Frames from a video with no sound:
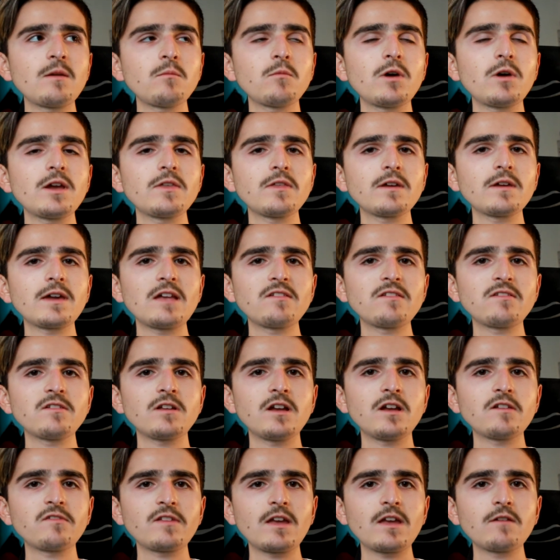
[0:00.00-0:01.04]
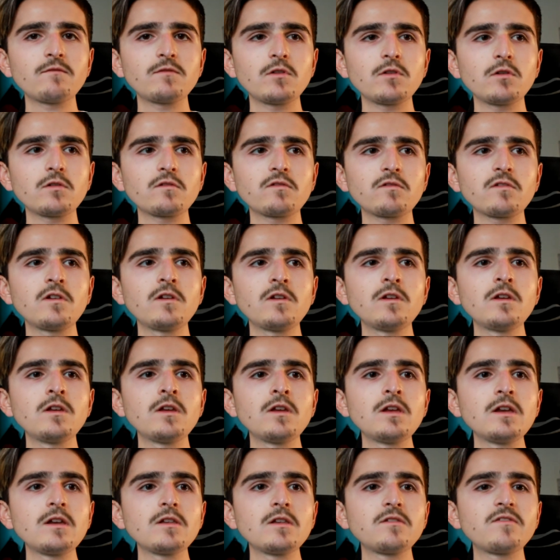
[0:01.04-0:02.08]
that Casey Neistat vlogs,
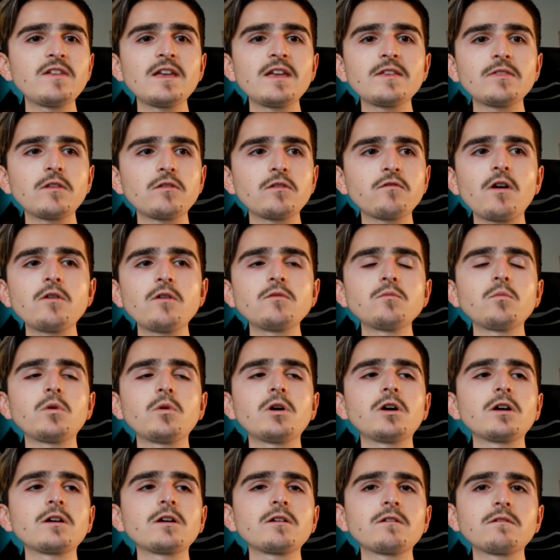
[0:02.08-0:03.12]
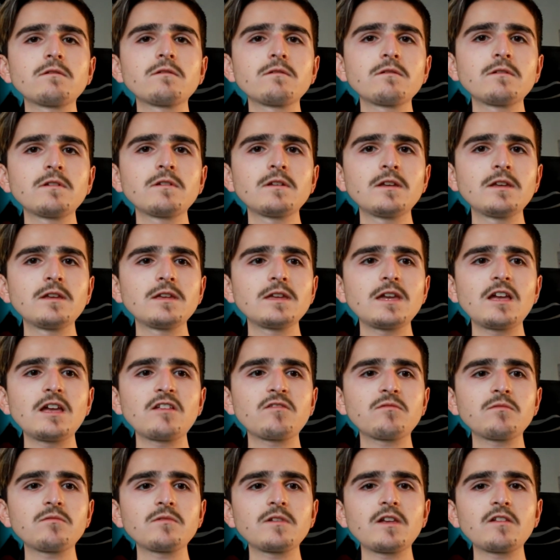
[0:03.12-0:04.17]
seeing the drone work.
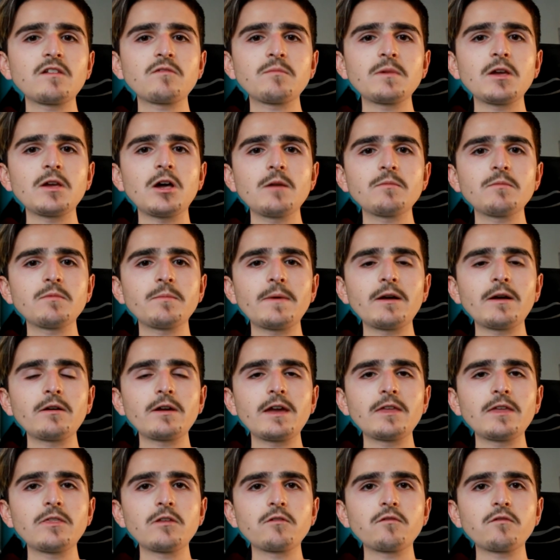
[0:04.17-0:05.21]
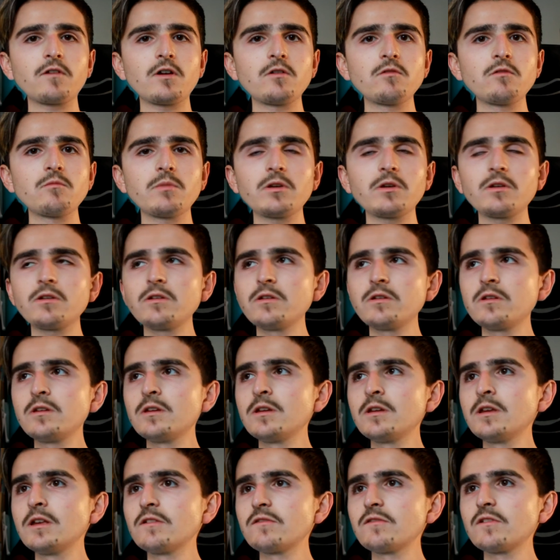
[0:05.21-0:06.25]
Gets me hyped about getting the drone, but
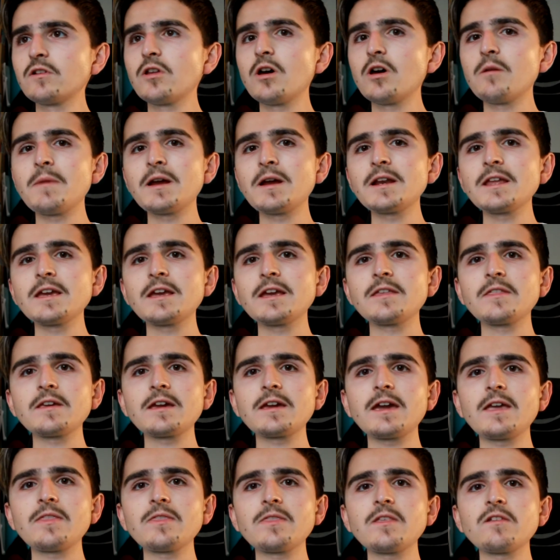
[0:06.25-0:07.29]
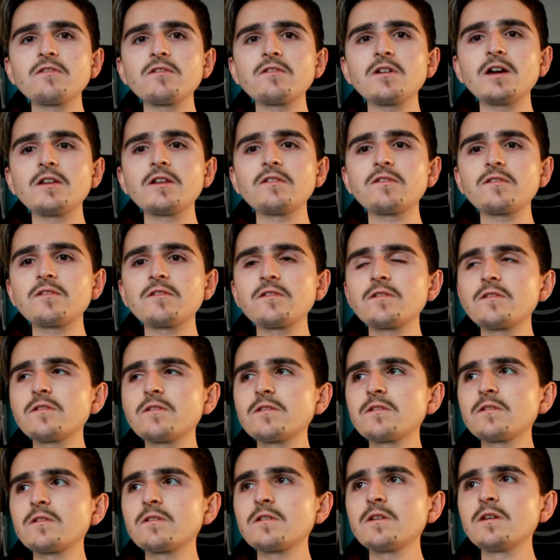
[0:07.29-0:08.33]
it's a lot of money. And again, these guys,
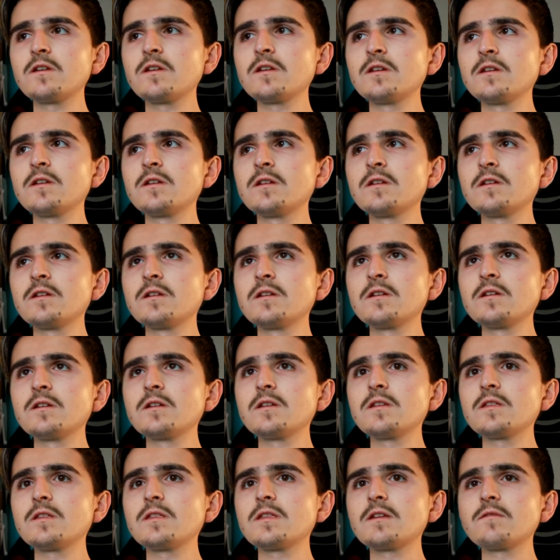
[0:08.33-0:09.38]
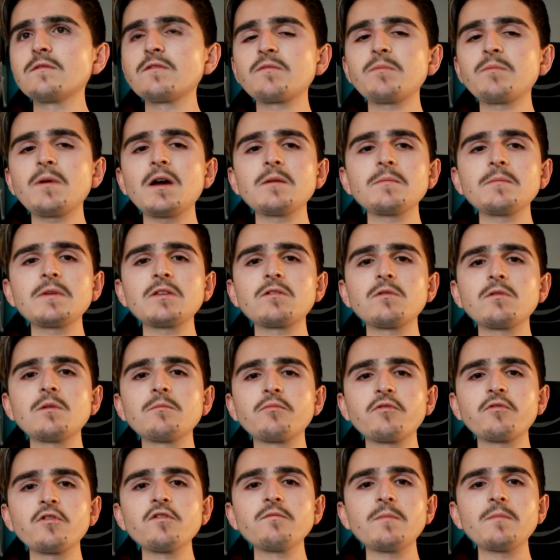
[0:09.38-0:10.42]
they've inspired me to
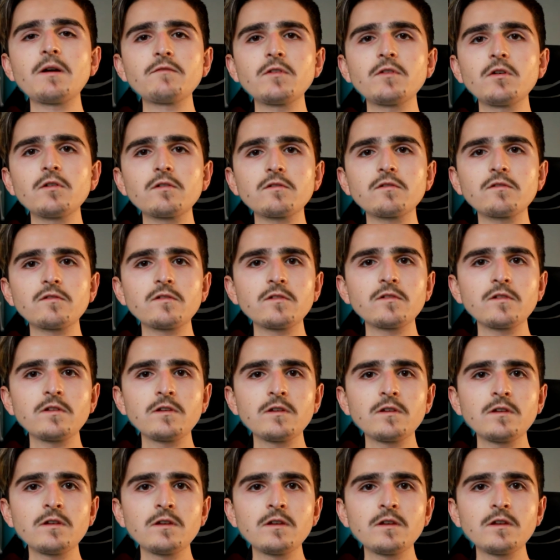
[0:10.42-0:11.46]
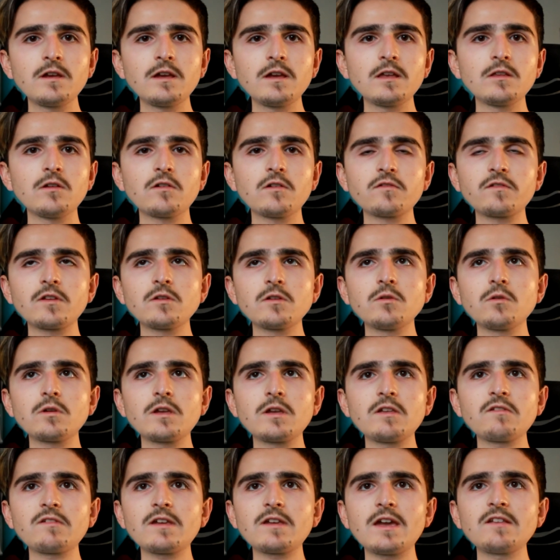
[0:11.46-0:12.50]
improve my vlogs. In Austin
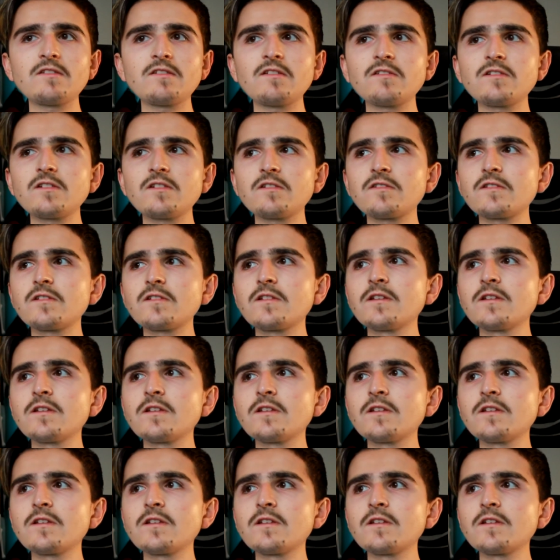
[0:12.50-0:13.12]
Orgy's case, it's just